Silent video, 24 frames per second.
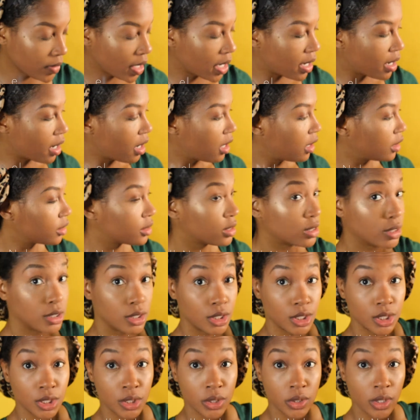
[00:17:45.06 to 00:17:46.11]
And I also
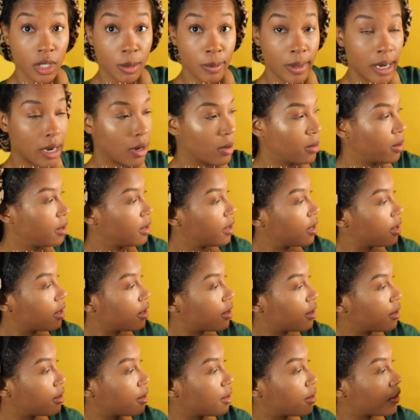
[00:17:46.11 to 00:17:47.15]
do about
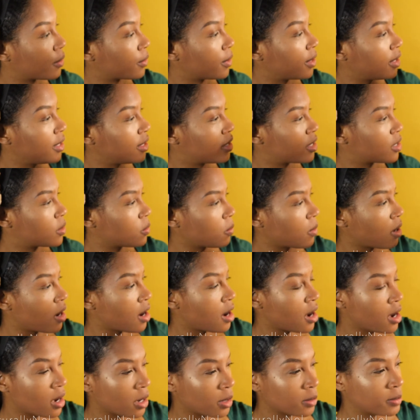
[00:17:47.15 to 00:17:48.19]
3
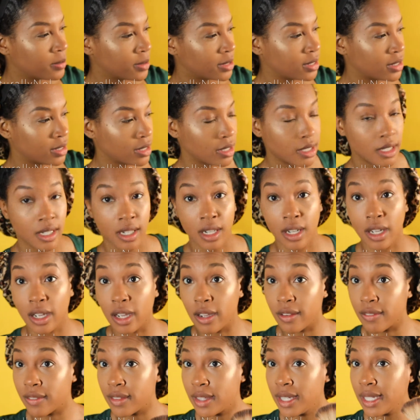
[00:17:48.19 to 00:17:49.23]
swabs
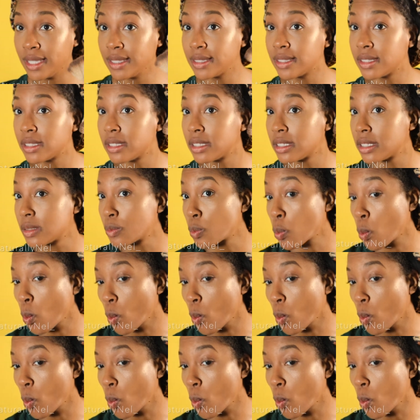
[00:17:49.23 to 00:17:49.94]
of this,